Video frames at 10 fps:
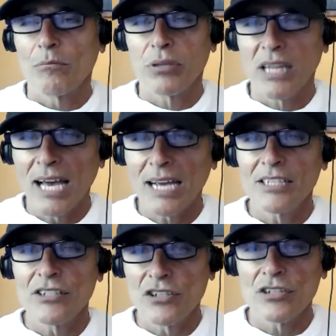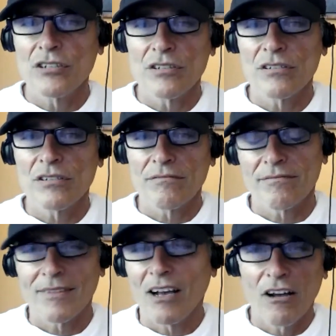blockages
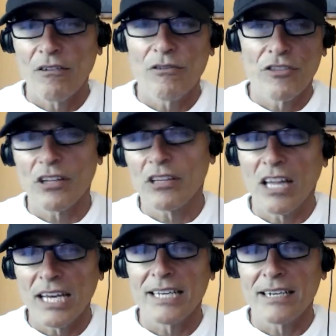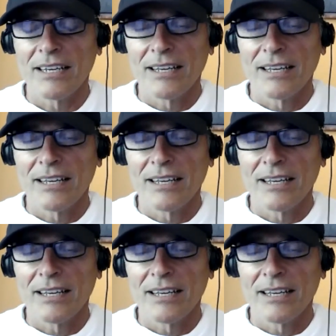of the light,